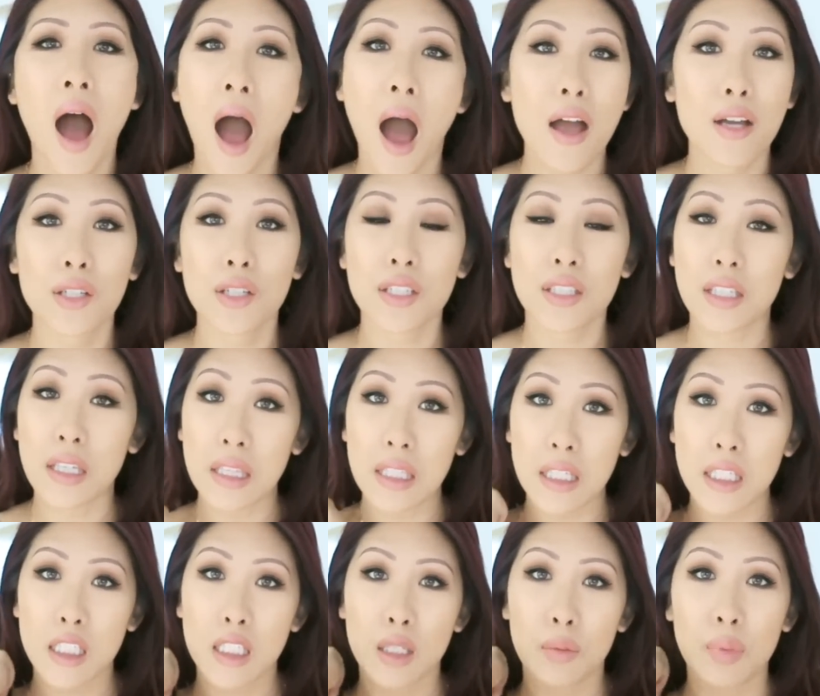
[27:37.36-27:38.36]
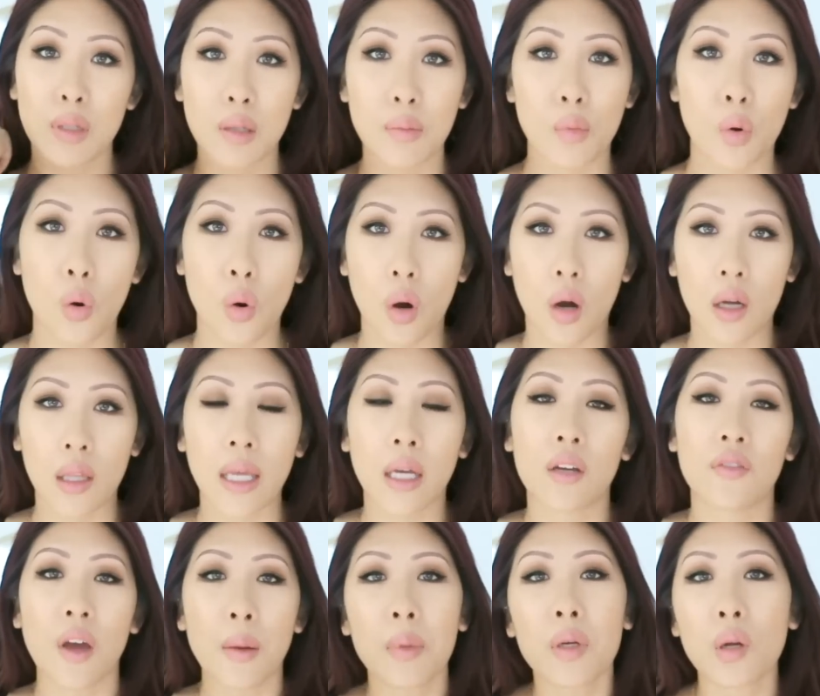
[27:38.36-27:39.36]
I just need things to be more,
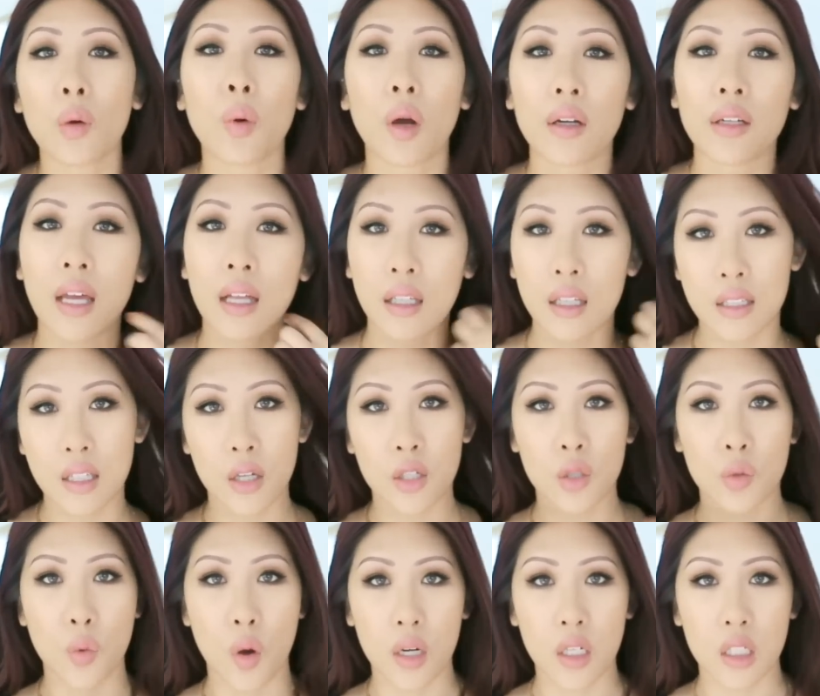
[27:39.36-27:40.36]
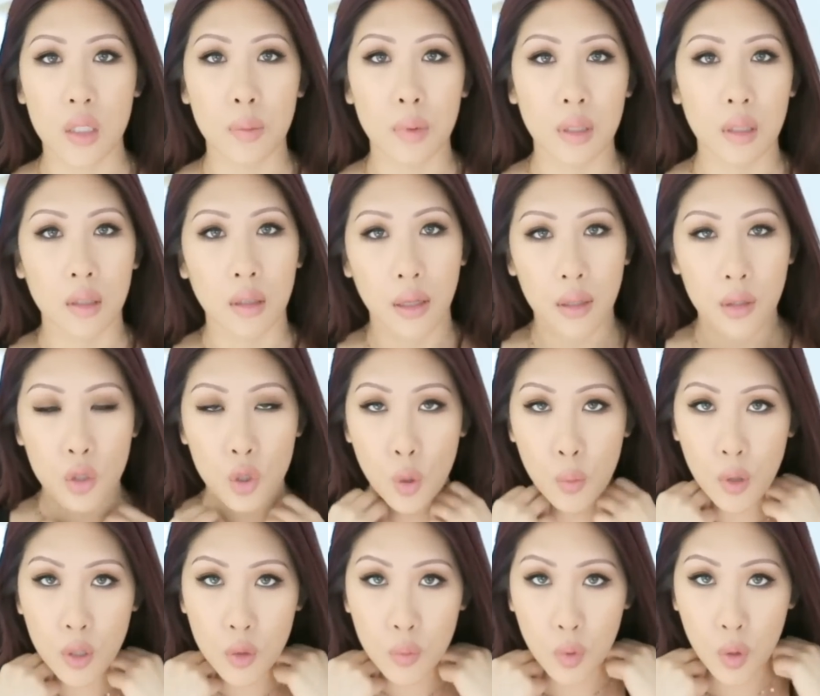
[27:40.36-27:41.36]
like if I'm gonna wear a necklace, I just want it to be like so
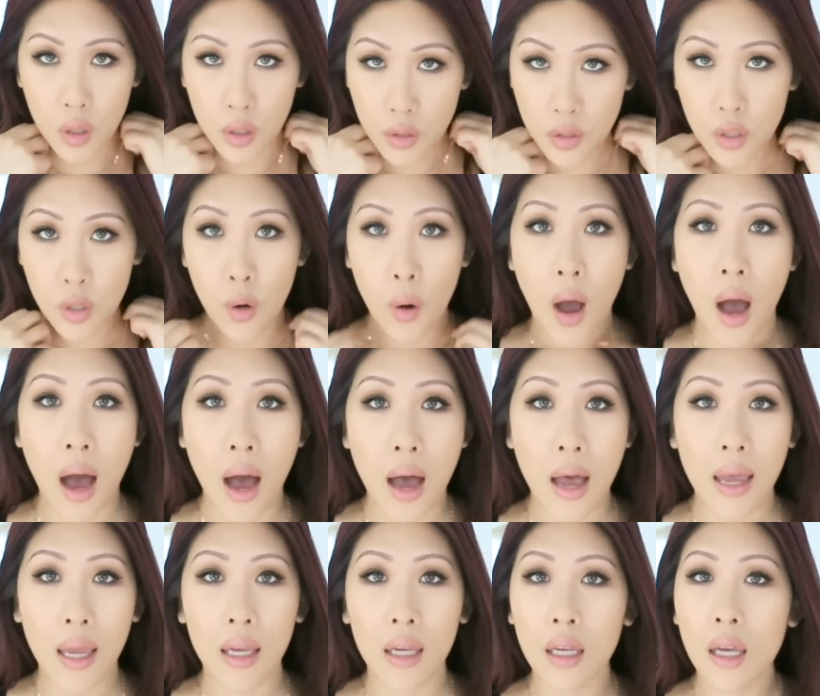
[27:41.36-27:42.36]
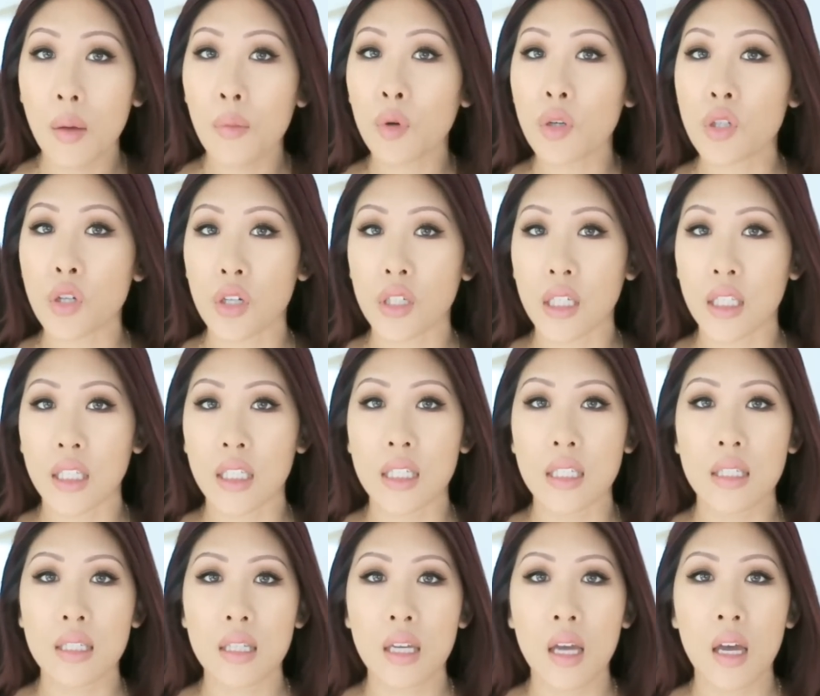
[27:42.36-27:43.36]
much more. So I am returning
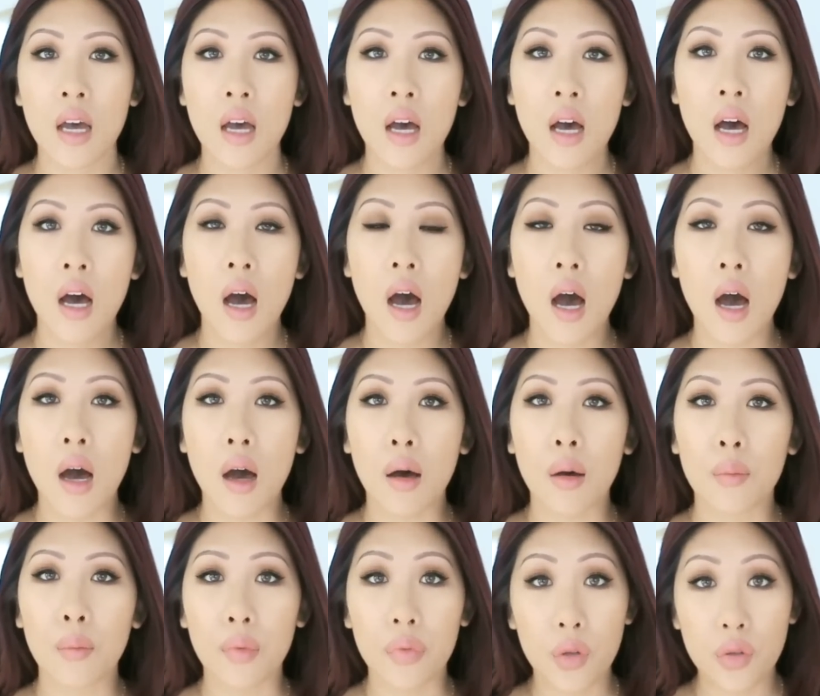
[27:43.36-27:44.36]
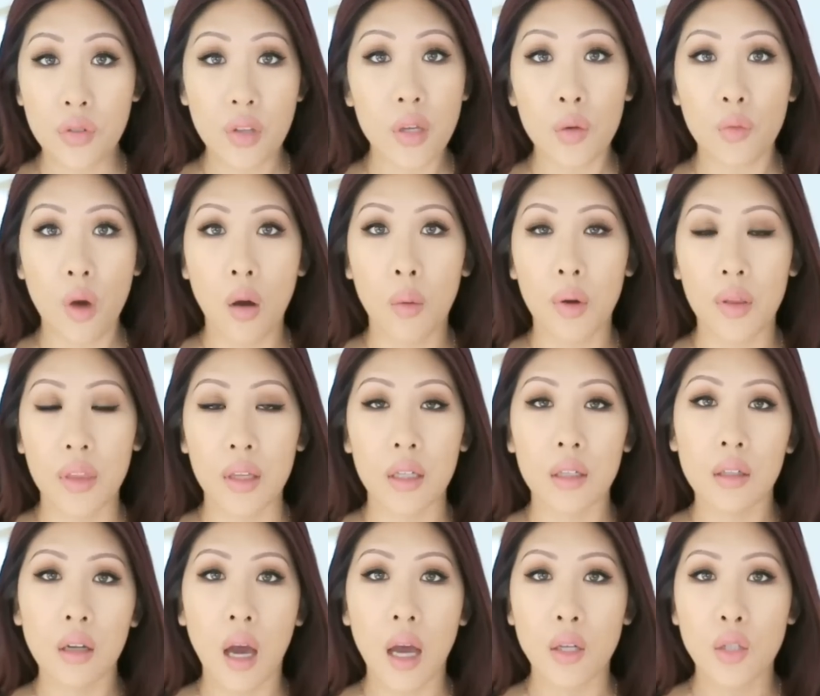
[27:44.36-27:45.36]
this. Um, there's nothing wrong with
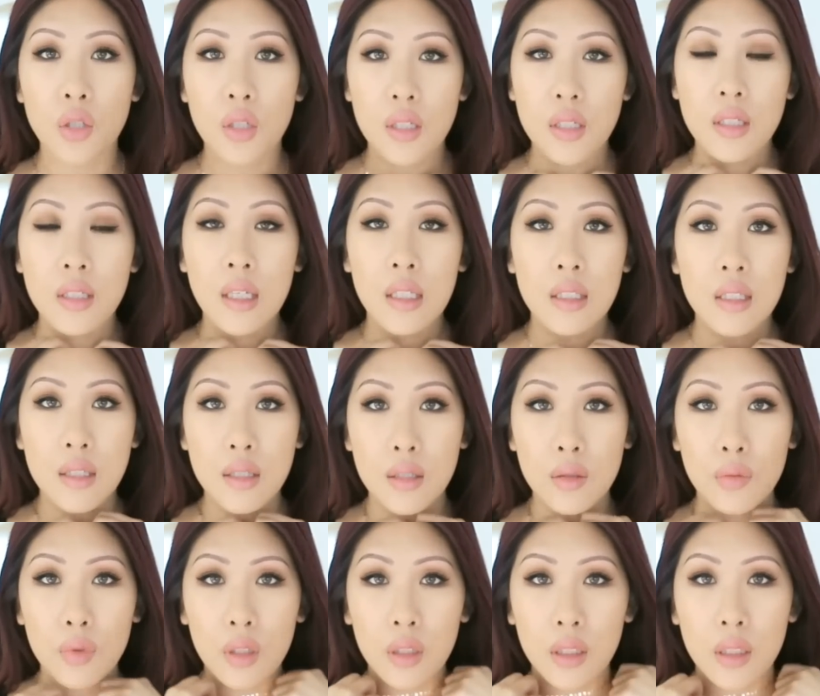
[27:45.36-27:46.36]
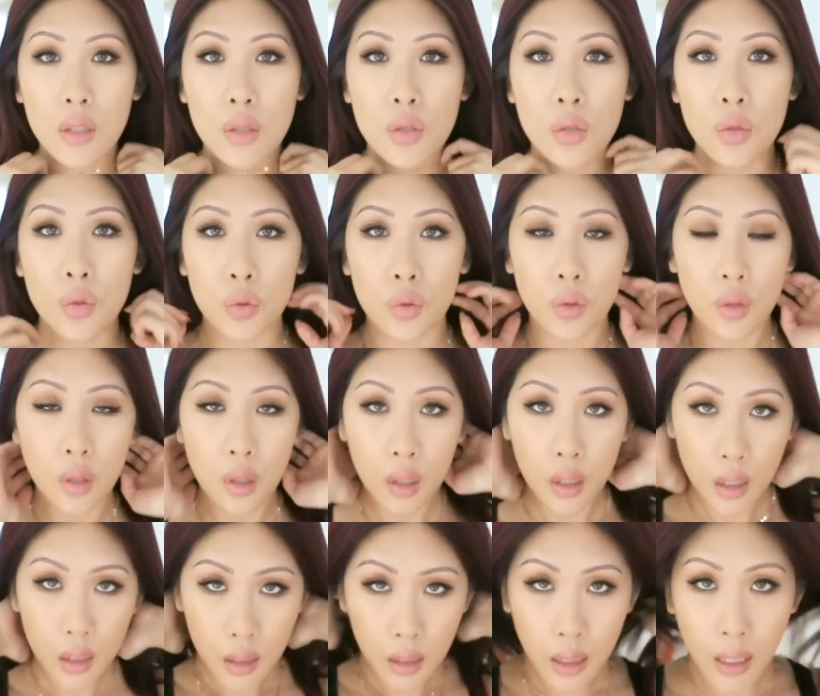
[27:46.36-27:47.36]
it. I just, it doesn't really suit
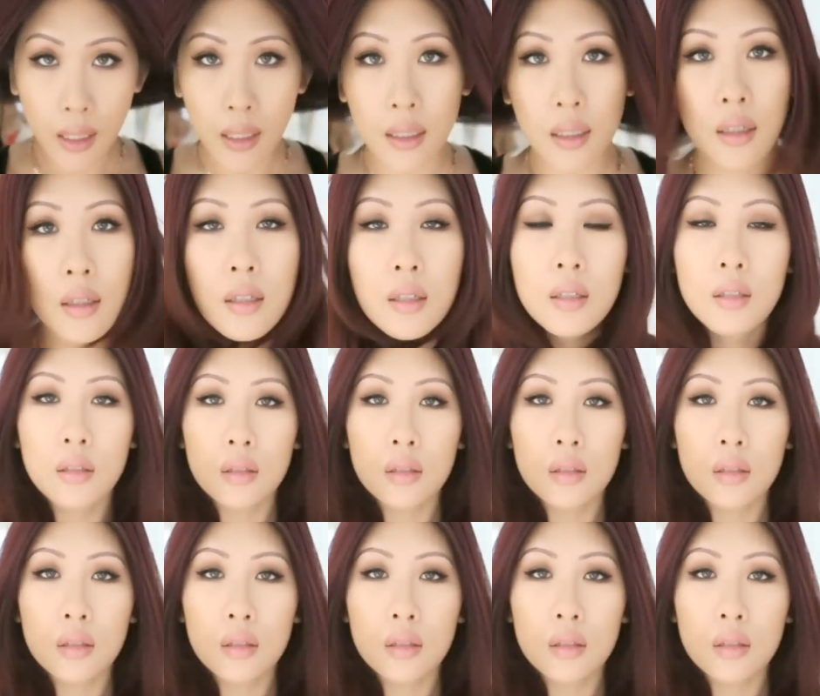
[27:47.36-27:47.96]
like,